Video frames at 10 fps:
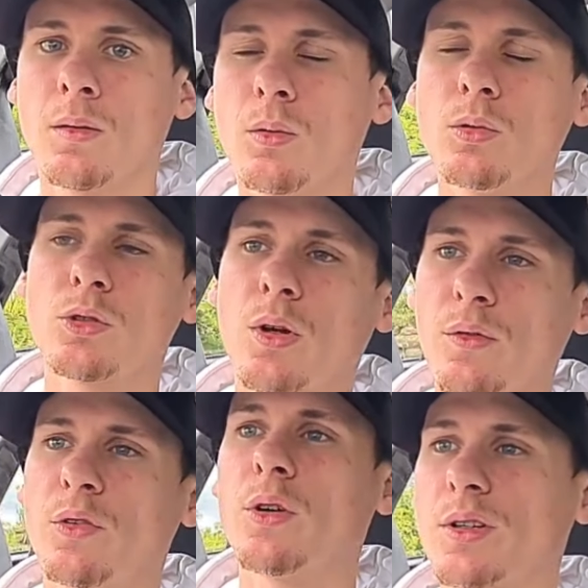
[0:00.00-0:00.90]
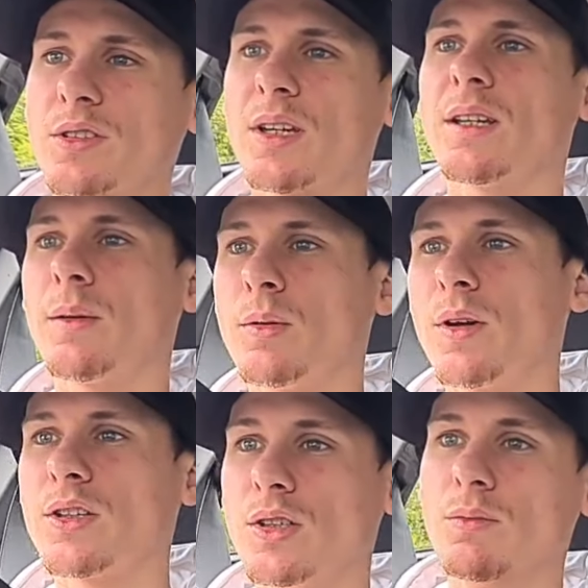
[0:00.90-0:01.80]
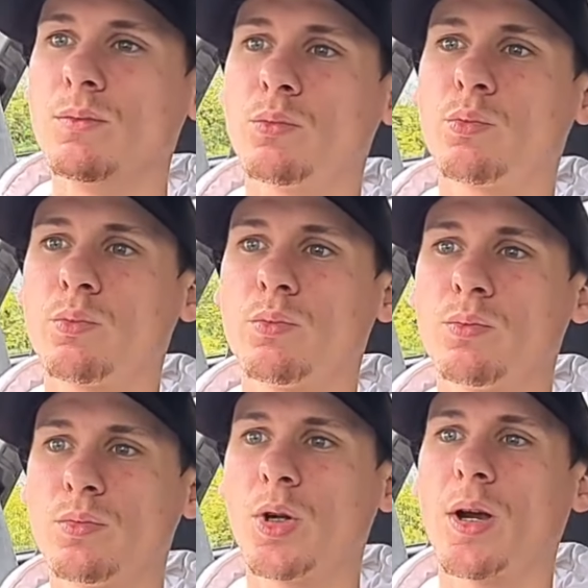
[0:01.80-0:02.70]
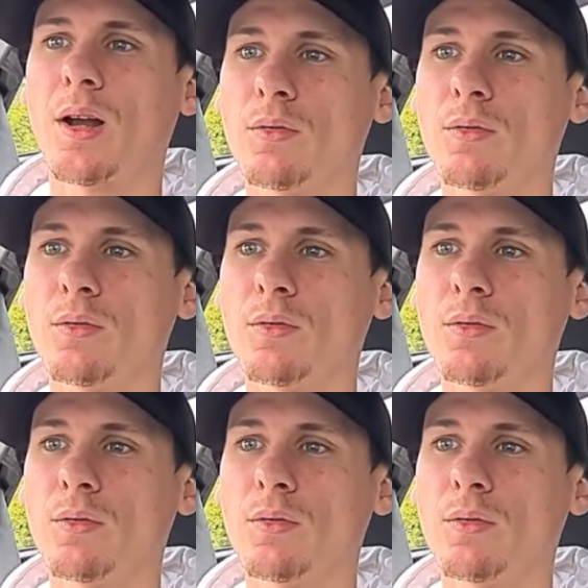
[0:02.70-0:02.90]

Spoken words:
Also, I forgot to say that we've actually took out the